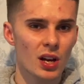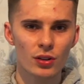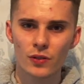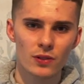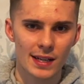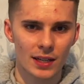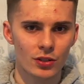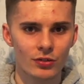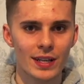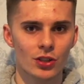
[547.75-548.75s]
Just feels like a
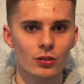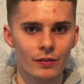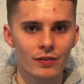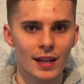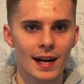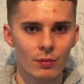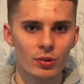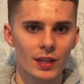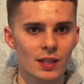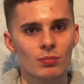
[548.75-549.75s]
traditional flat,
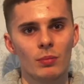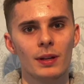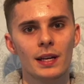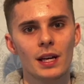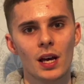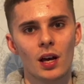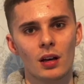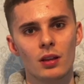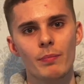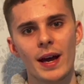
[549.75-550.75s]
but it is probably
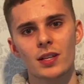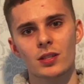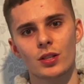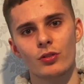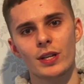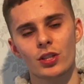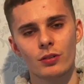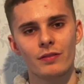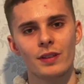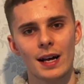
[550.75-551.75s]
the best
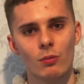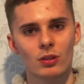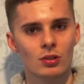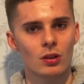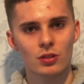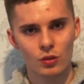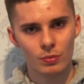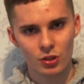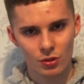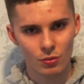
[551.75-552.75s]
traditional flat, what's not a super
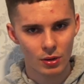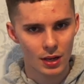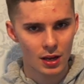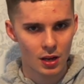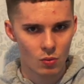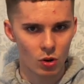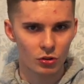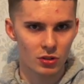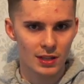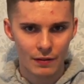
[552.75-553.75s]
shoe, what
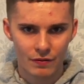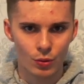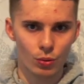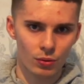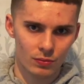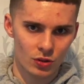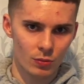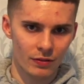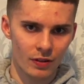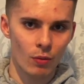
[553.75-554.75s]
doesn't have full
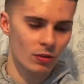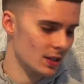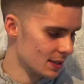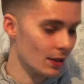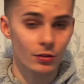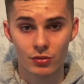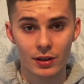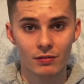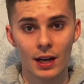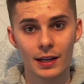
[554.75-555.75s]
super foam, because that's now the
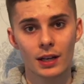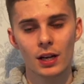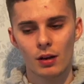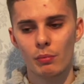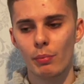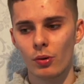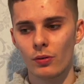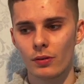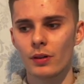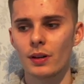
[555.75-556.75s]
Streakfly. But
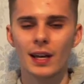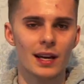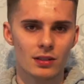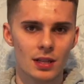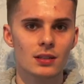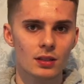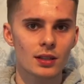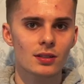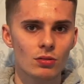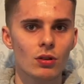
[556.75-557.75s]
yeah,
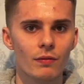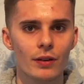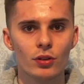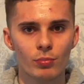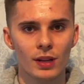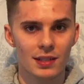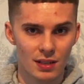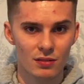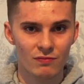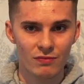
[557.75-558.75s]
it's still got a very good place, and
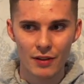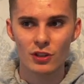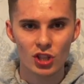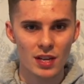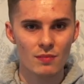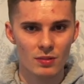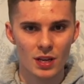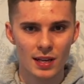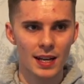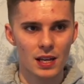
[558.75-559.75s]
it's very cheap. You
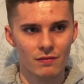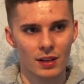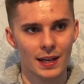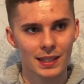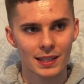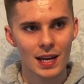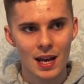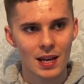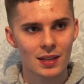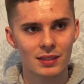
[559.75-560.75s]
can get it for like
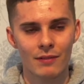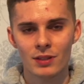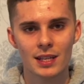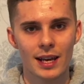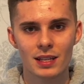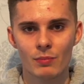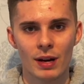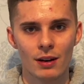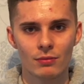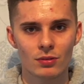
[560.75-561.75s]
£70,
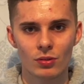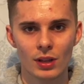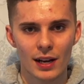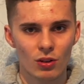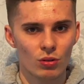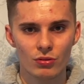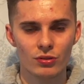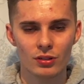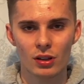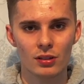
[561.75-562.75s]
£80 or like
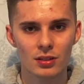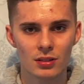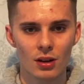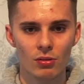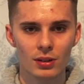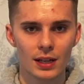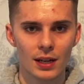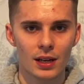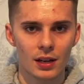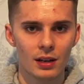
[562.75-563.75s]
$100, so
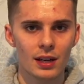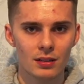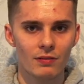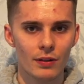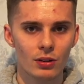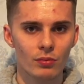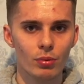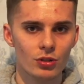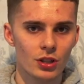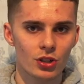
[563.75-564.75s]
it is a very good
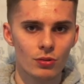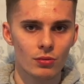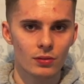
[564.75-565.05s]
budget shoe.